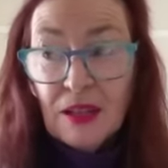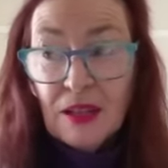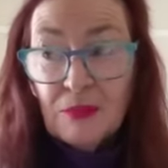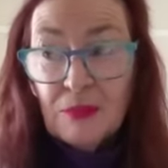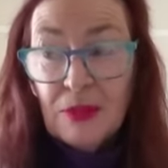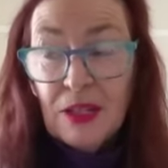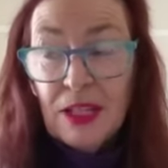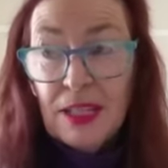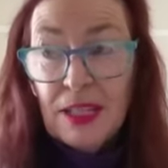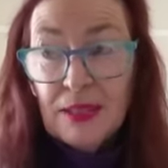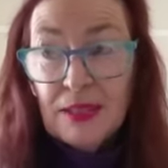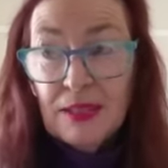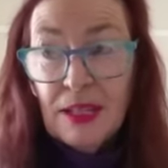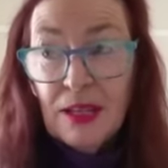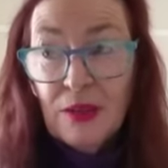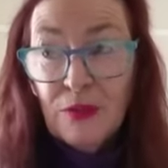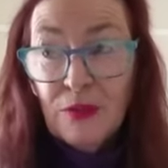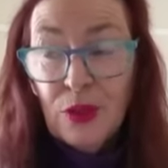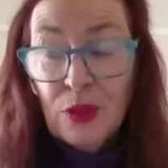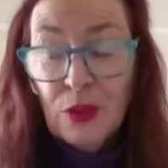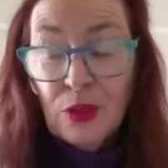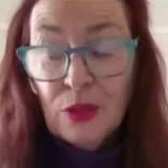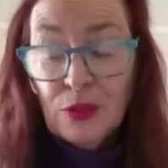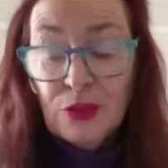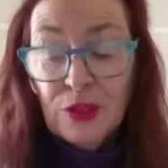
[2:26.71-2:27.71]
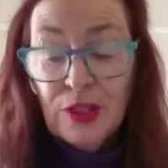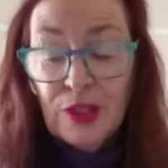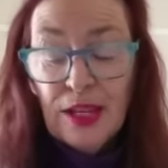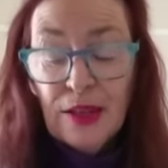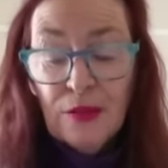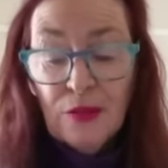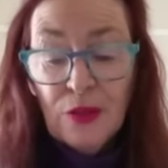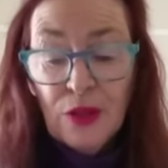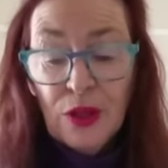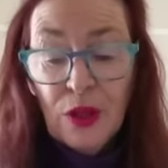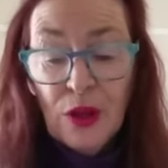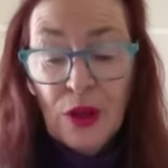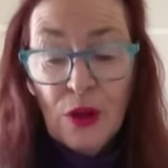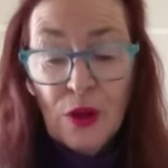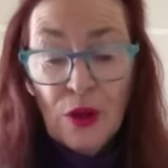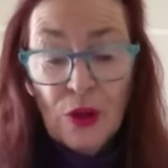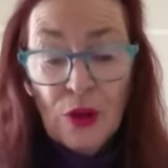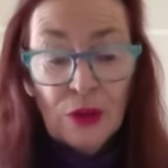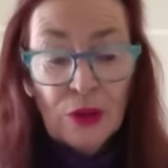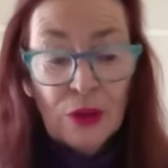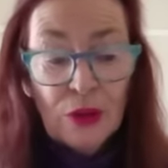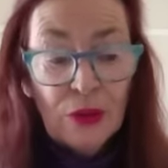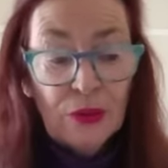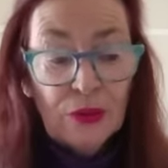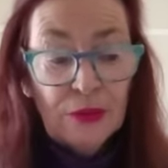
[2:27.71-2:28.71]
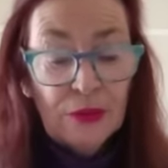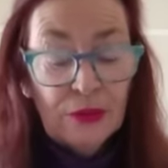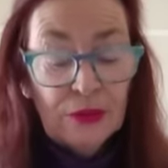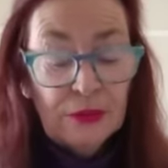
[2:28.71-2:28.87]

But let's have a look. David Hogg.